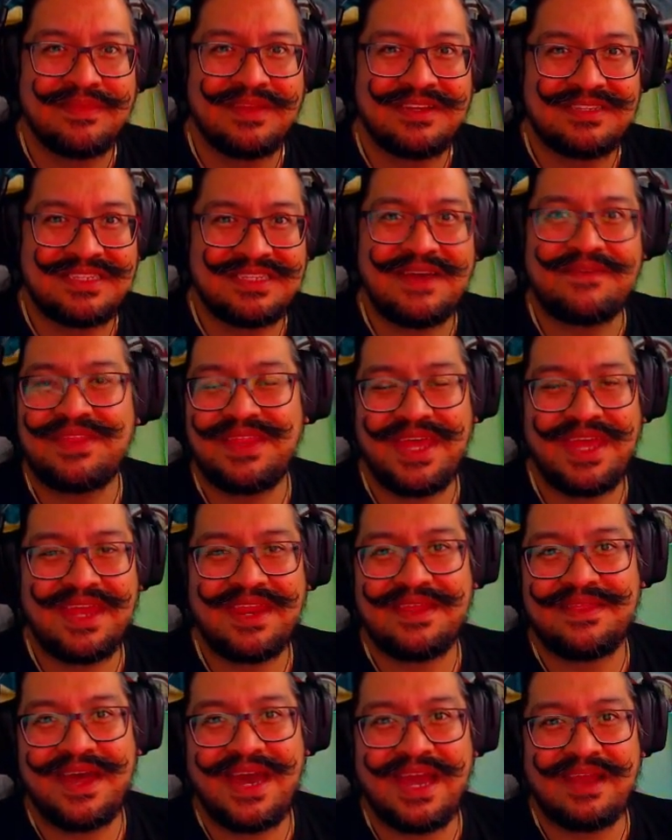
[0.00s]
seven, eight,
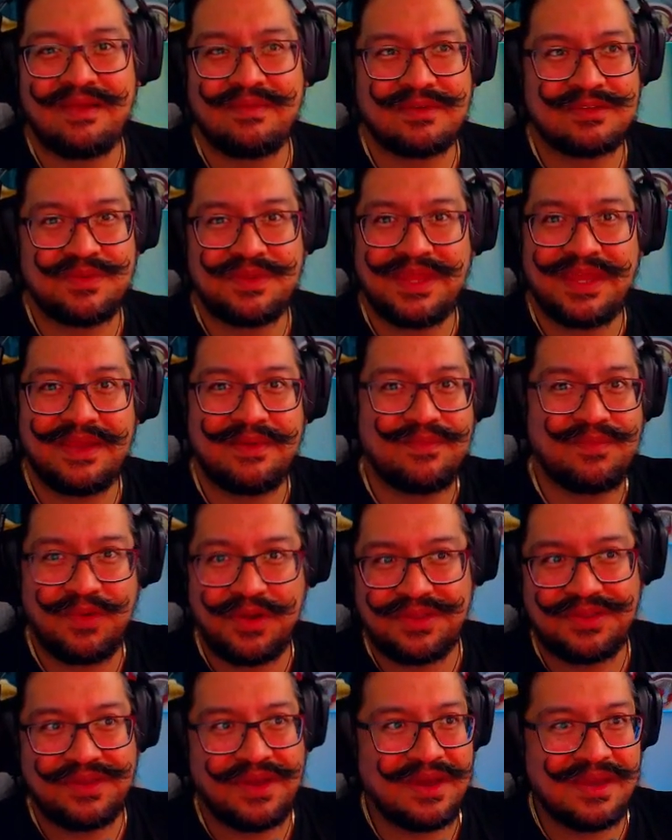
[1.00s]
and nine was when they
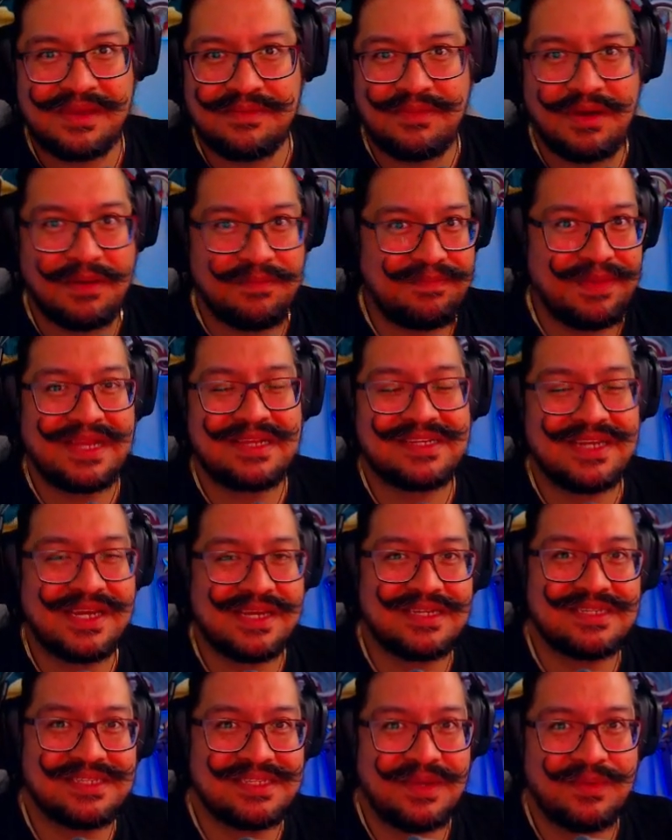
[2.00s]
were talking about big
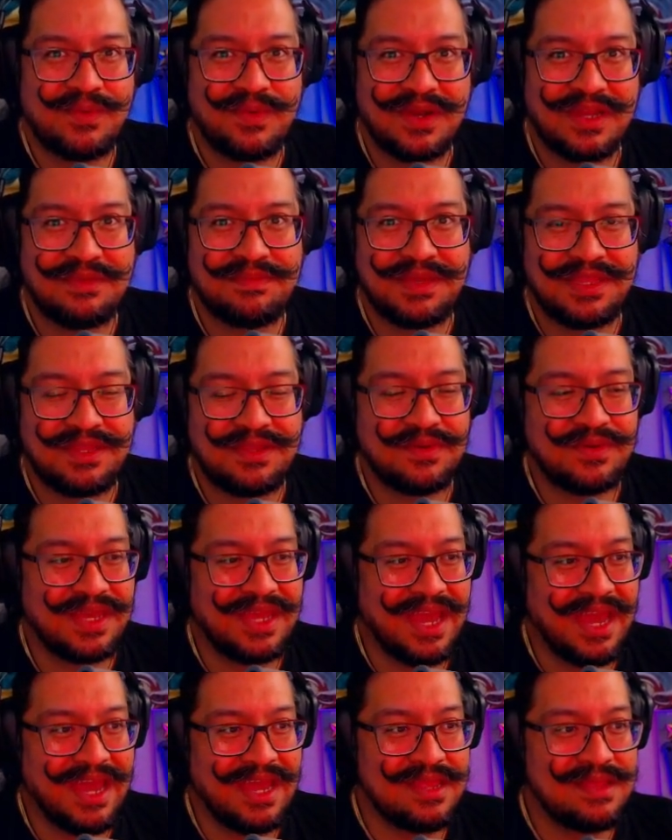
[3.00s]
changes that we're going to be
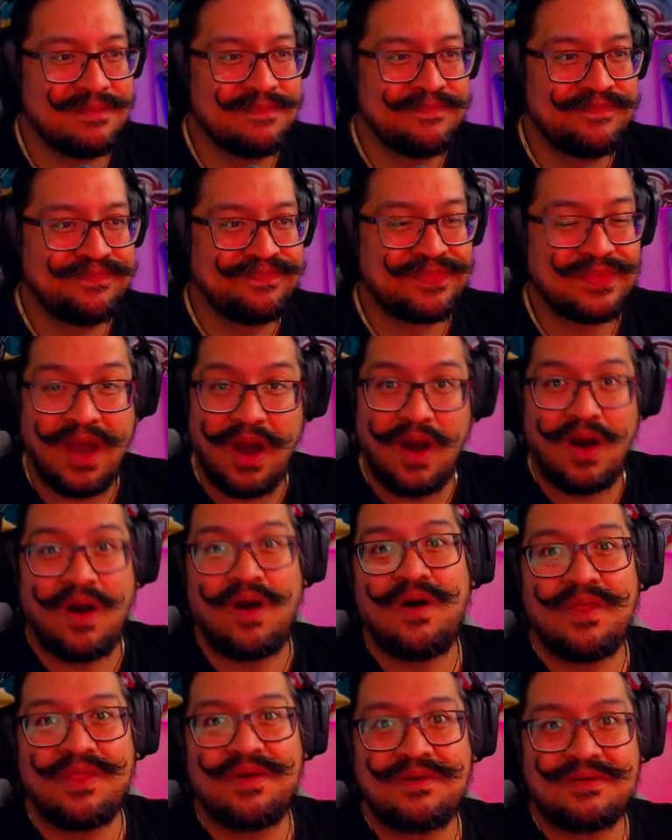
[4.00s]
doing, and
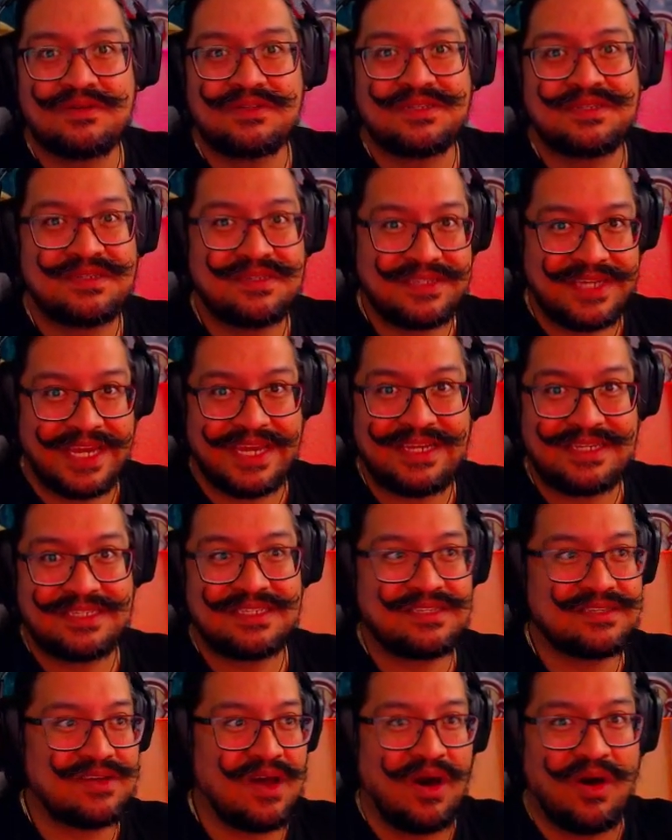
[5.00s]
all those
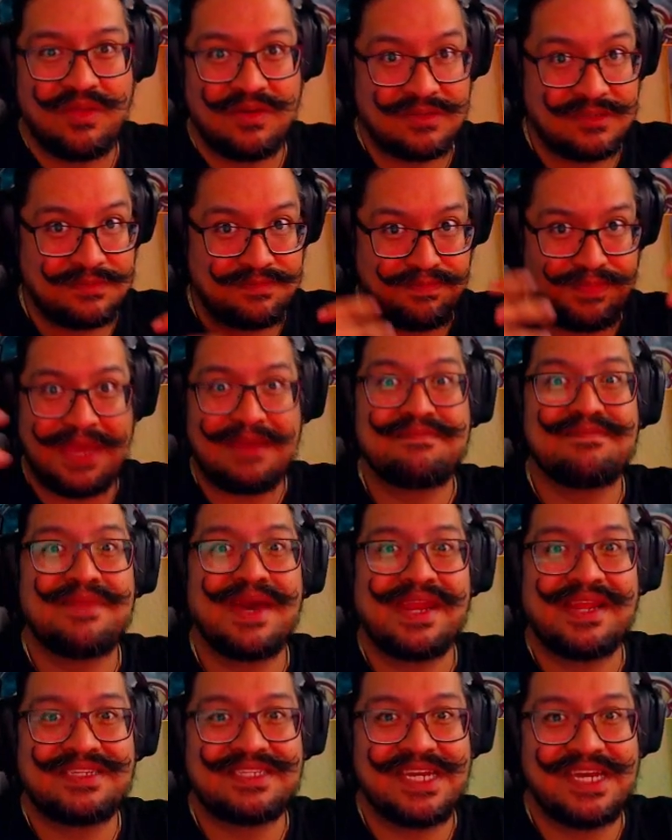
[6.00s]
changes, all those big
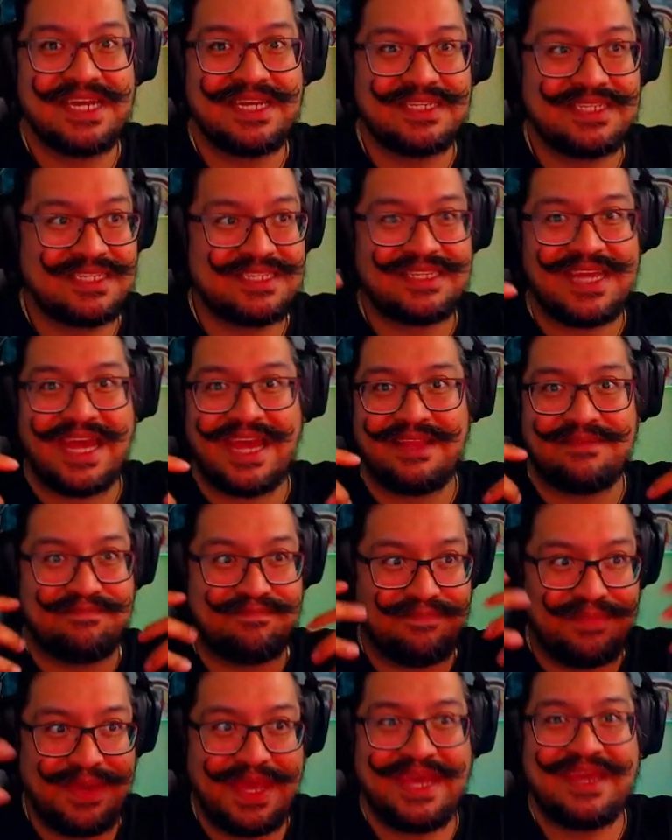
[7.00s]
meta changes, and
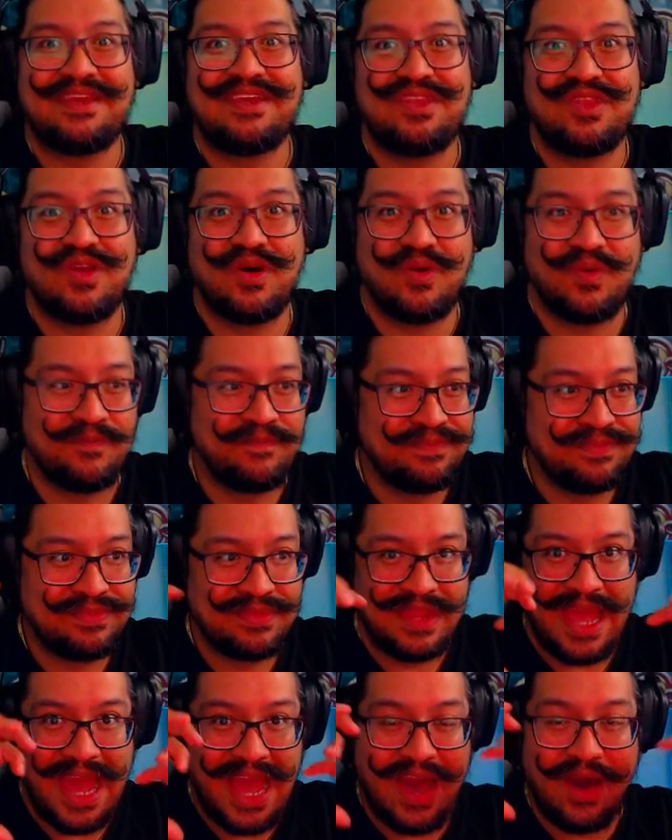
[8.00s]
big, you know,
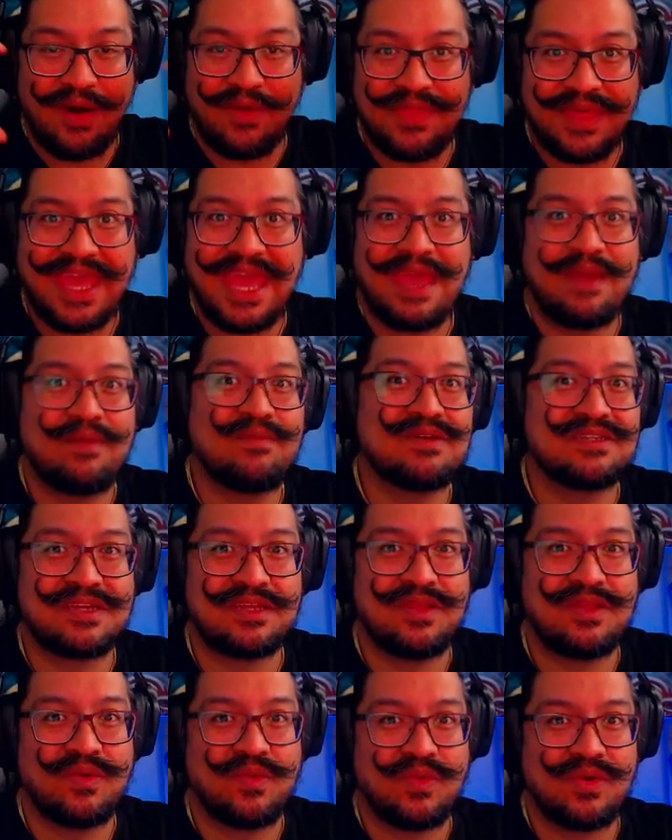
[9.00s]
how the game was
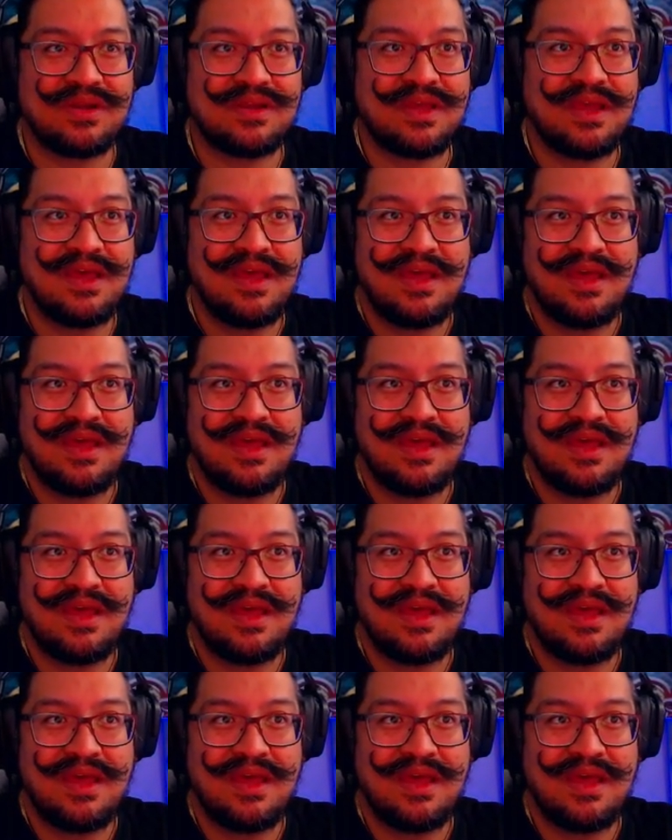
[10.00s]
going to work,